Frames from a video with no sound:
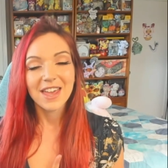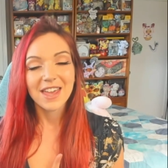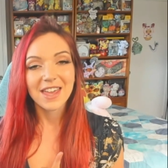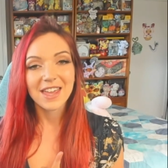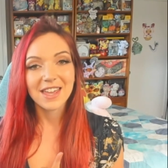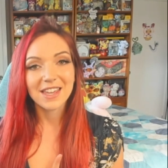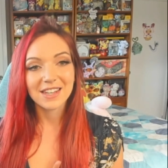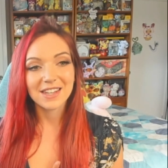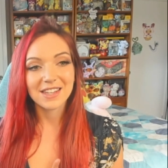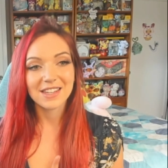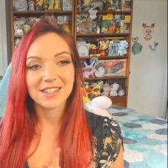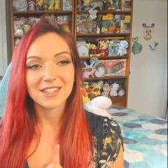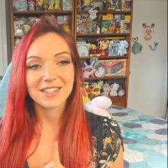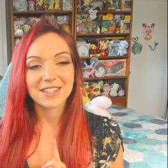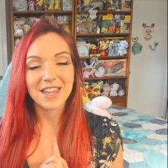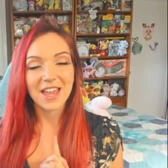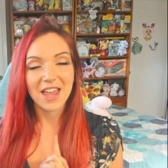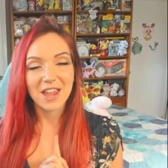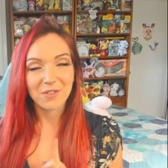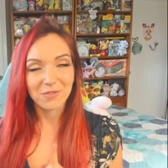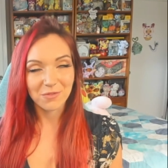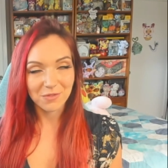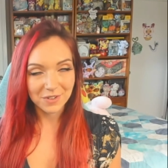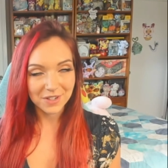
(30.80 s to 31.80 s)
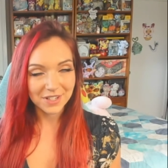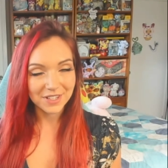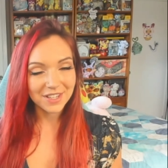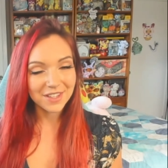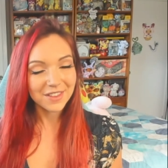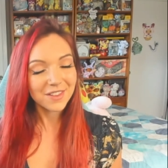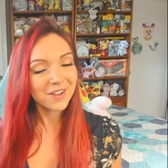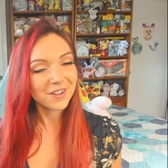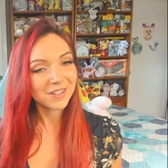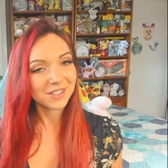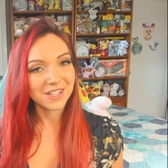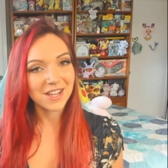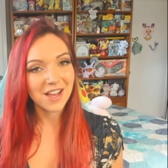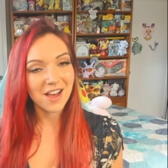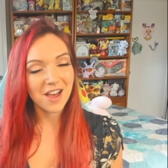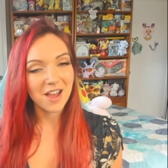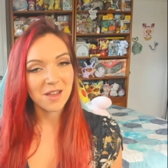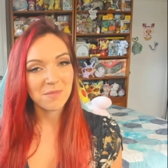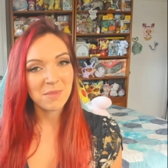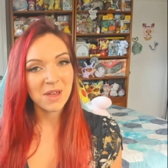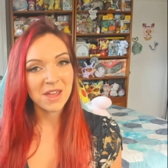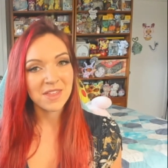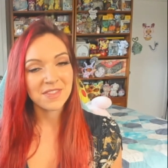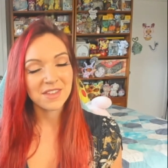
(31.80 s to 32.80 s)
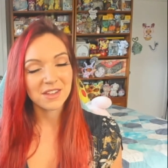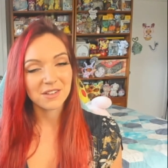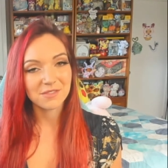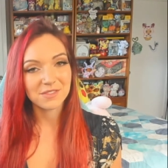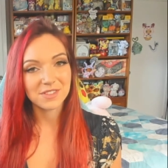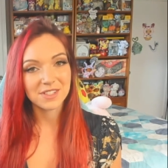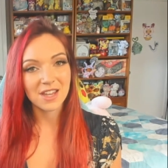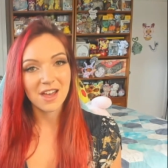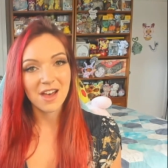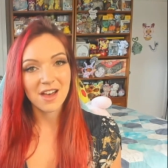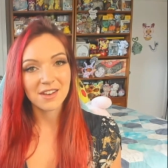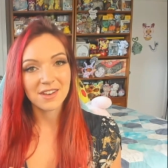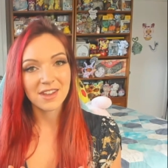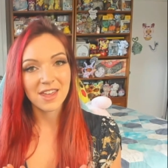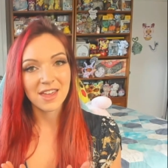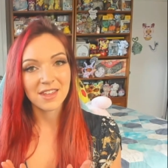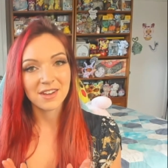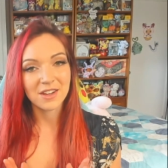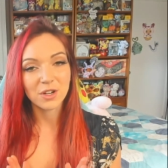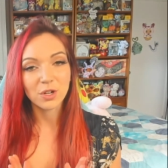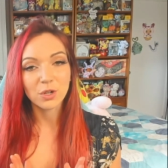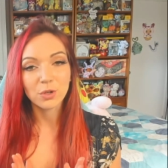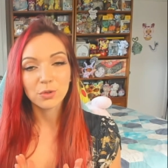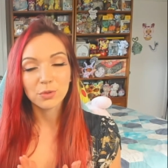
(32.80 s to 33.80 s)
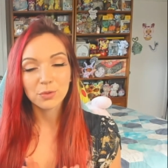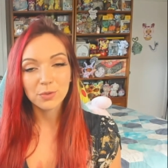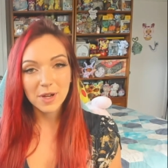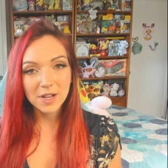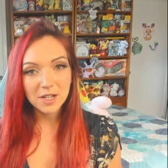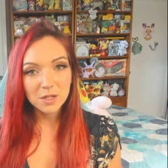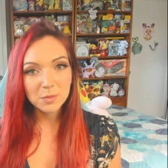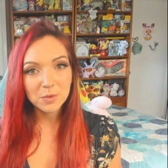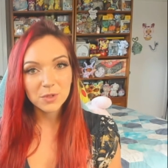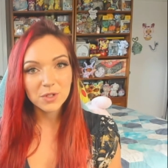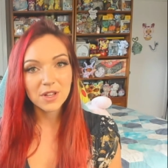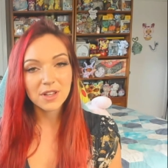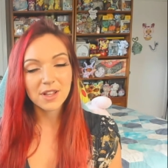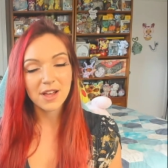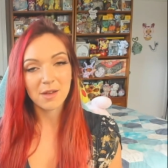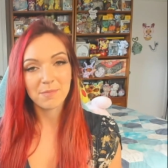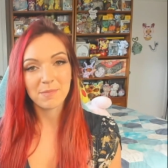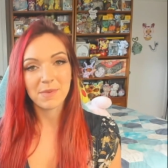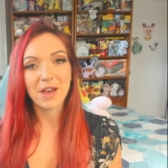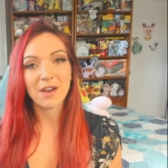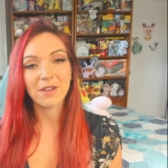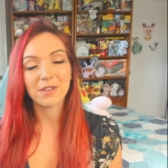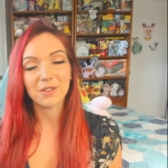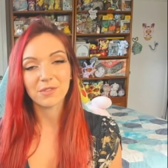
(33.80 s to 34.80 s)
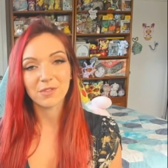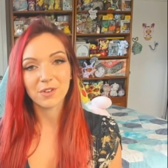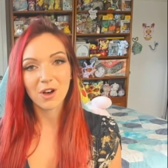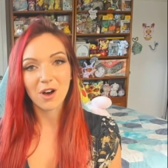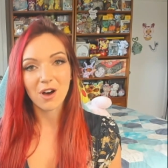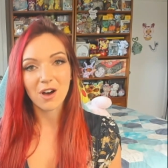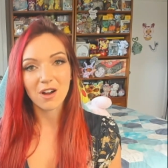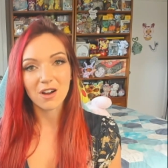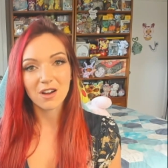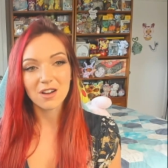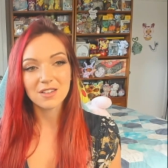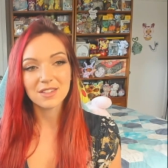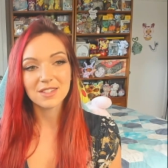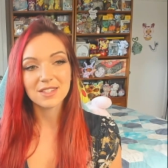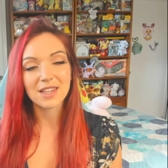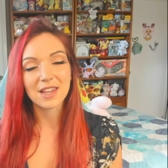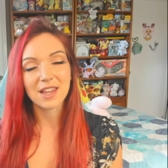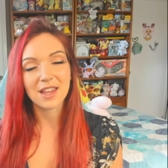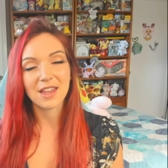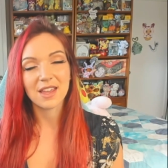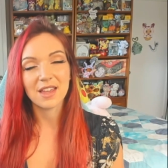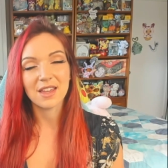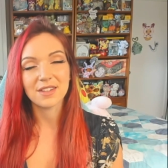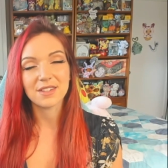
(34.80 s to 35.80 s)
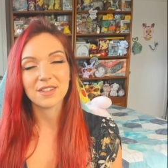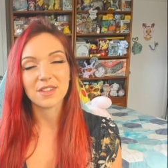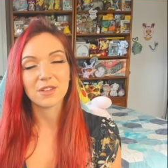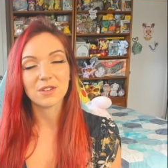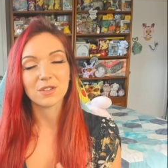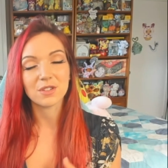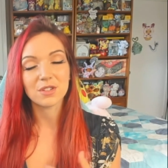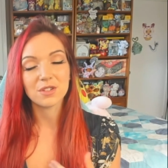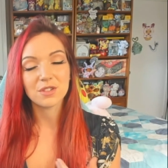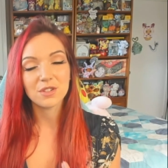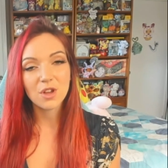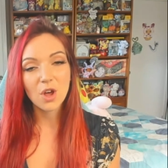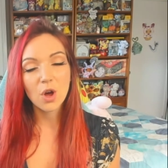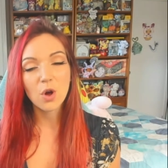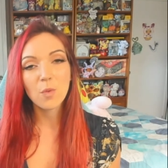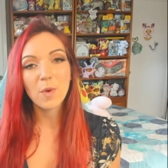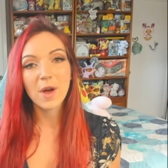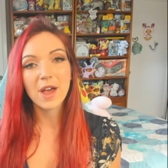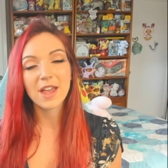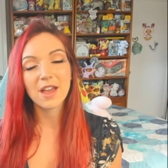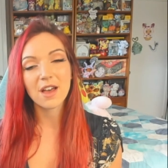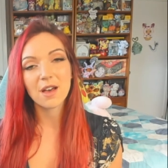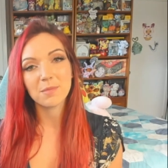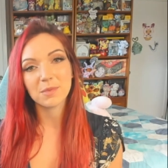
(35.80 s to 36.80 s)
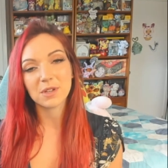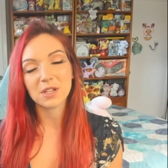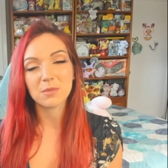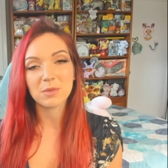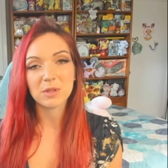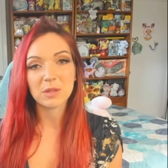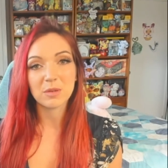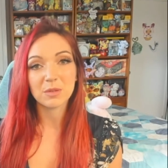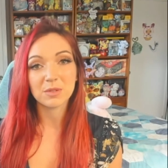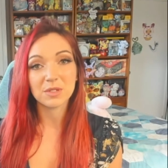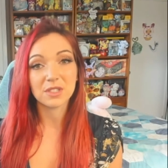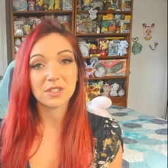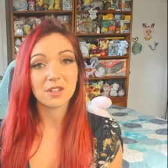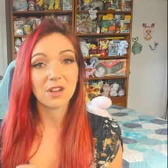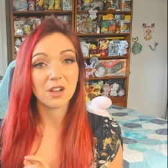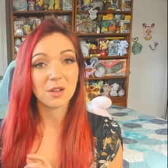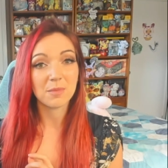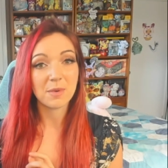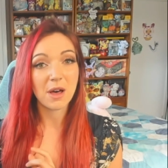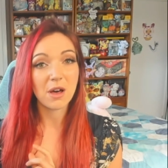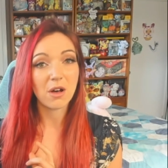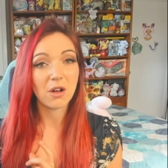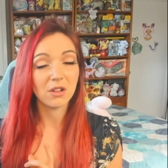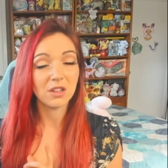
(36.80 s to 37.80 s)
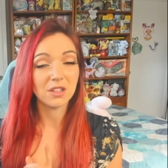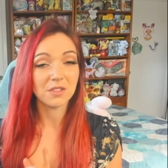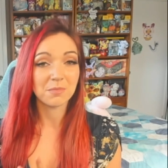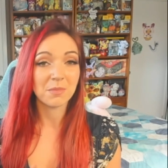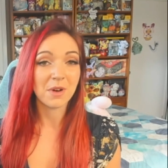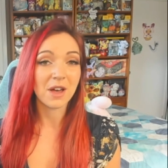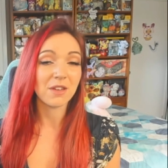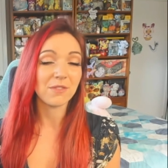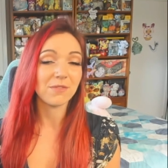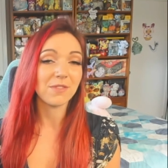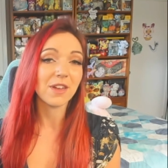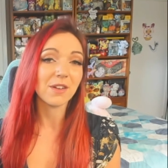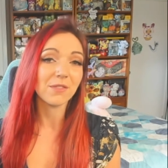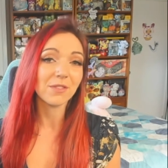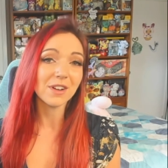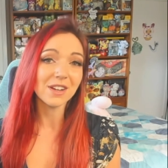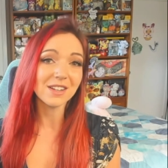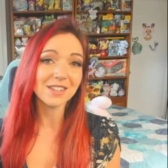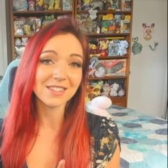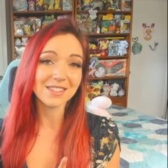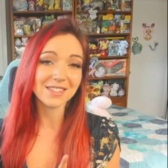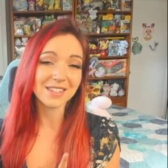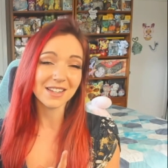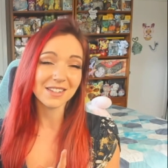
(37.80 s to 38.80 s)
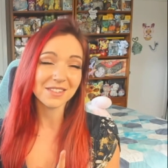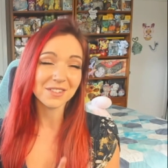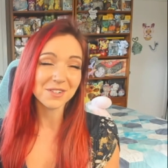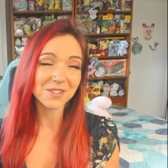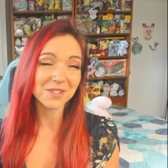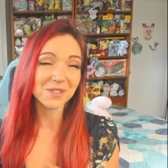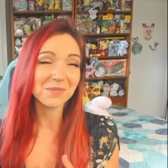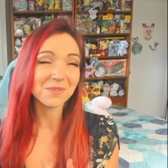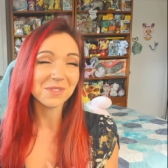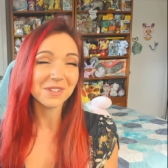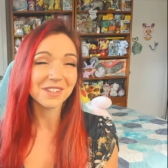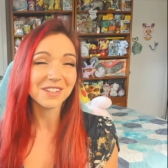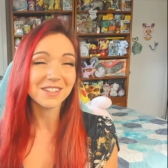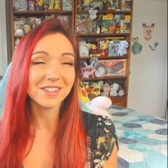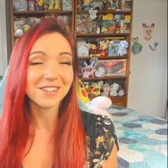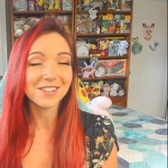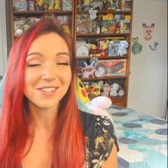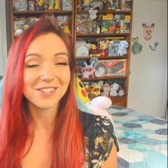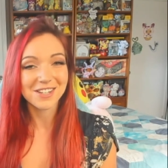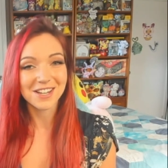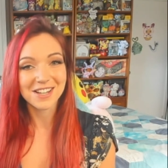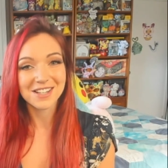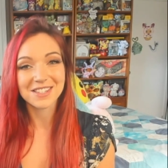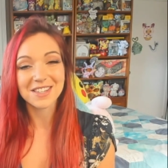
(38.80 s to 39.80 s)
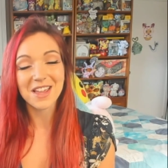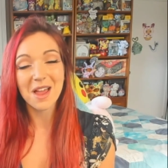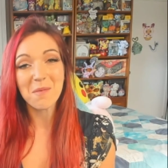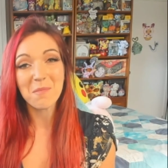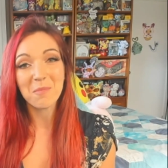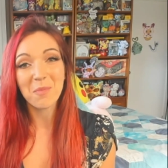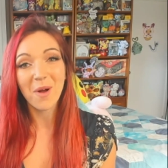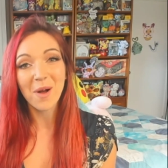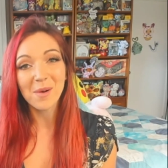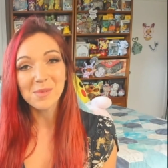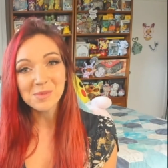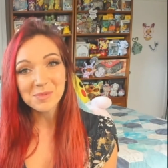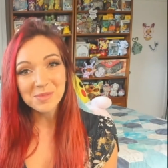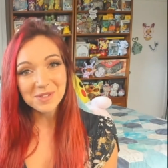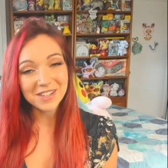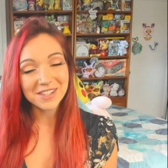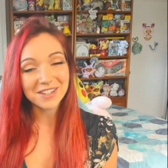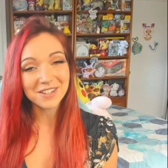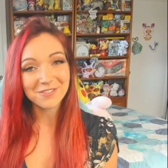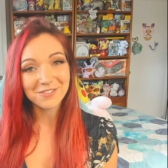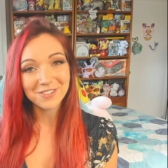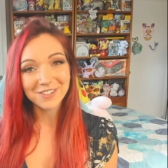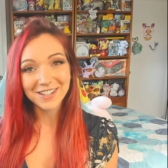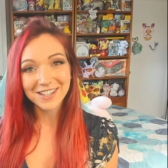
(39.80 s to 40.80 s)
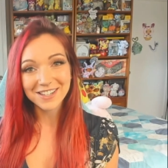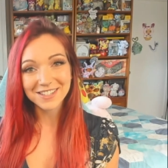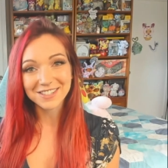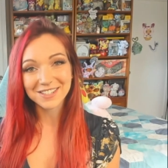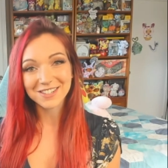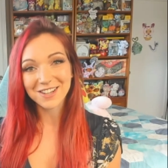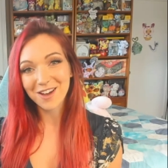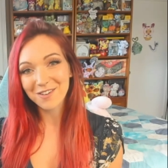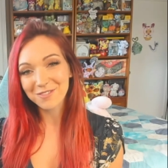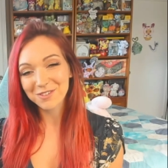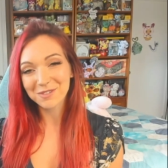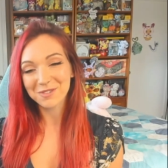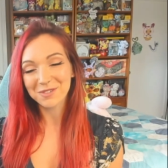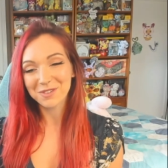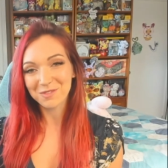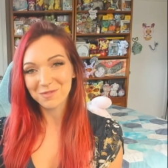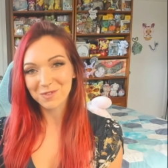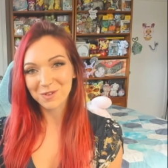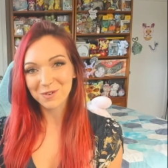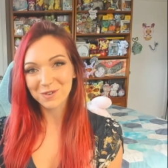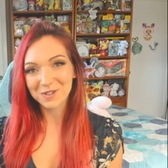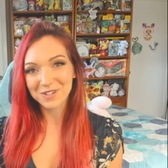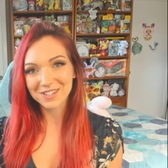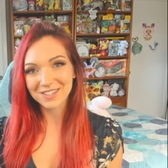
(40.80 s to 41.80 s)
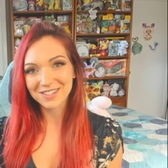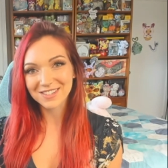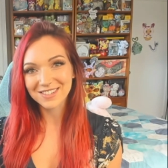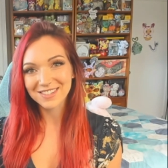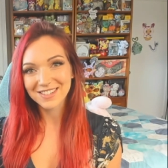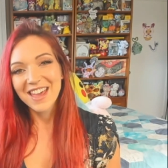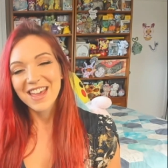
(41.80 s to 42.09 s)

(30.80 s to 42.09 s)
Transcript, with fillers: It is a really long time and they've done an incredible amount of cards and there's no way I'm going to be able to talk about all of my favorites and there's a really good chance I'm probably going to forget to cover one of yours.